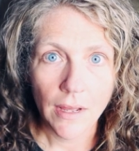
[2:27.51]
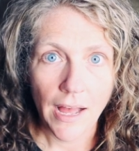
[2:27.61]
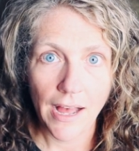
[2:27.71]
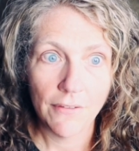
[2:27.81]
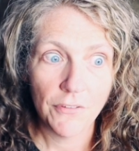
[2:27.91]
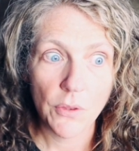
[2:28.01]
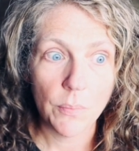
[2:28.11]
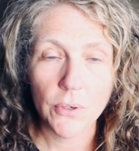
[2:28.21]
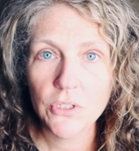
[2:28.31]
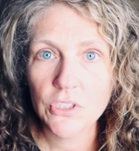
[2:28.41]
half of the
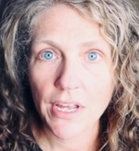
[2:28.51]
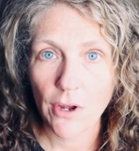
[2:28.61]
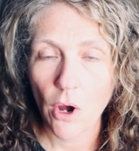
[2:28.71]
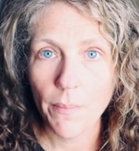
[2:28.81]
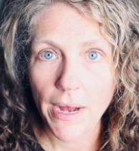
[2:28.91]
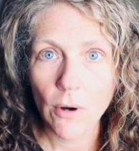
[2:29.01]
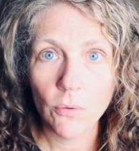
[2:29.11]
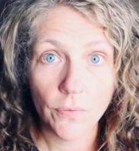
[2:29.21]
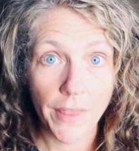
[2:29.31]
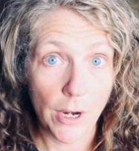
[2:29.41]
books that come
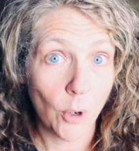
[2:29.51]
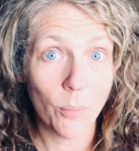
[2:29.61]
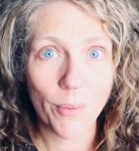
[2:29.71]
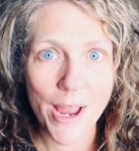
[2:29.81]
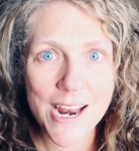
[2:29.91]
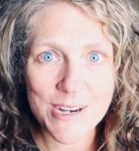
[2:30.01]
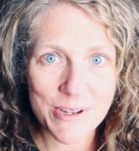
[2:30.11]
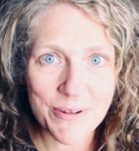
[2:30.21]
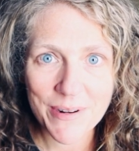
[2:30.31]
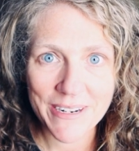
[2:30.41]
out that are brand
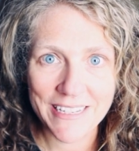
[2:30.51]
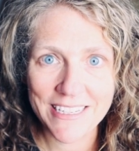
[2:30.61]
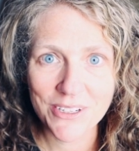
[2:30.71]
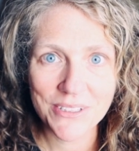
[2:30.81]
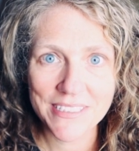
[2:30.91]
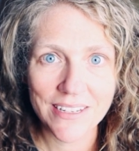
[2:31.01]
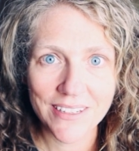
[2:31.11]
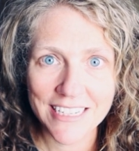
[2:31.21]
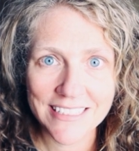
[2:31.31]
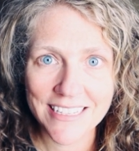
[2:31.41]
new in a year sell
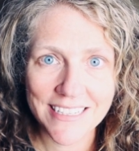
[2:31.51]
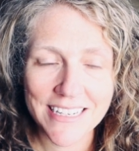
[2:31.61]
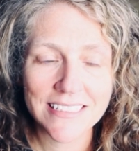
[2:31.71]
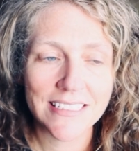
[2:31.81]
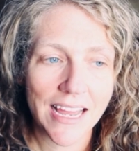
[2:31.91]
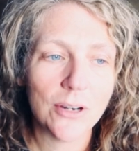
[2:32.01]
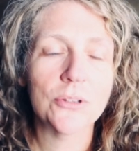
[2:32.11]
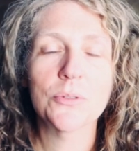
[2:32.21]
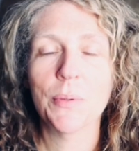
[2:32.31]
less than a dozen titles.